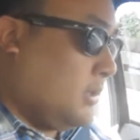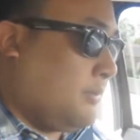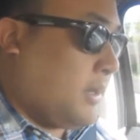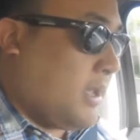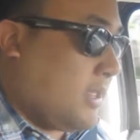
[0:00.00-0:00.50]

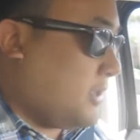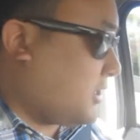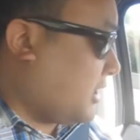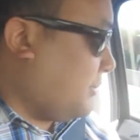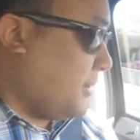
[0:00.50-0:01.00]
But yeah, this
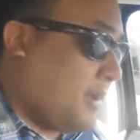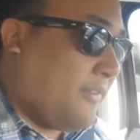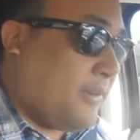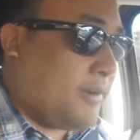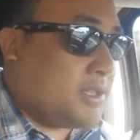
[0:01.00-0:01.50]
is going to be my
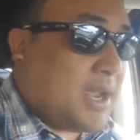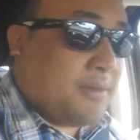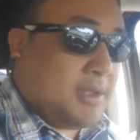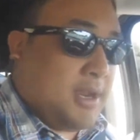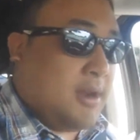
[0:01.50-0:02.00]
favorite time
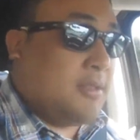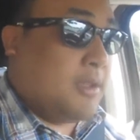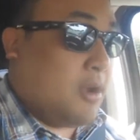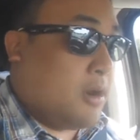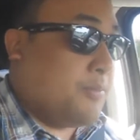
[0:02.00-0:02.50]
of the year,
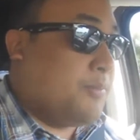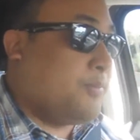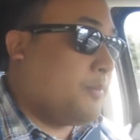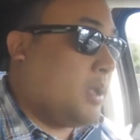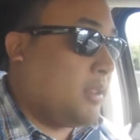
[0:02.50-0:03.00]
the autumn.
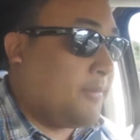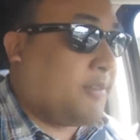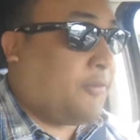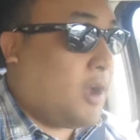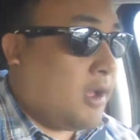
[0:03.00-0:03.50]
I love
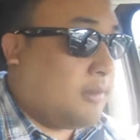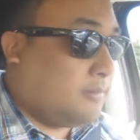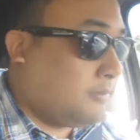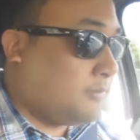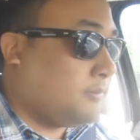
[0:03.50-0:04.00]
the fall.
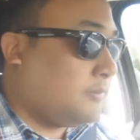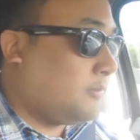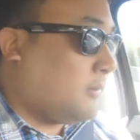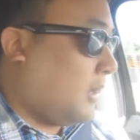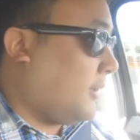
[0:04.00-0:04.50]

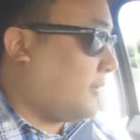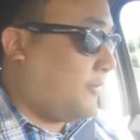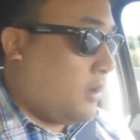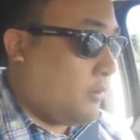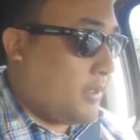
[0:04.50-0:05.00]
I love the
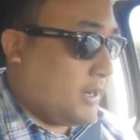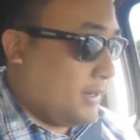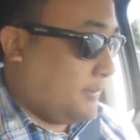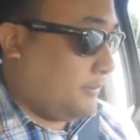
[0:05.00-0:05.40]
fall weather.